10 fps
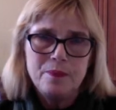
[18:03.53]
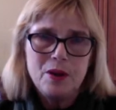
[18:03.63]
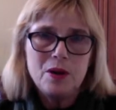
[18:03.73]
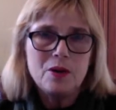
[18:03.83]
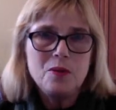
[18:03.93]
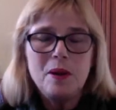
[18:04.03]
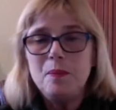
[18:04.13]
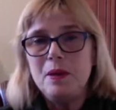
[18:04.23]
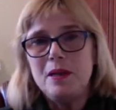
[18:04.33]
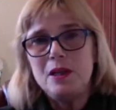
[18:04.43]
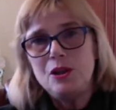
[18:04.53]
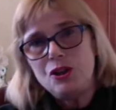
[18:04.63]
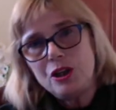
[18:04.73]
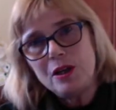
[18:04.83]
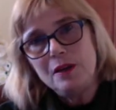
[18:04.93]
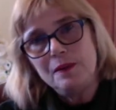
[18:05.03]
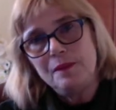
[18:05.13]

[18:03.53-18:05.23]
You may be teaching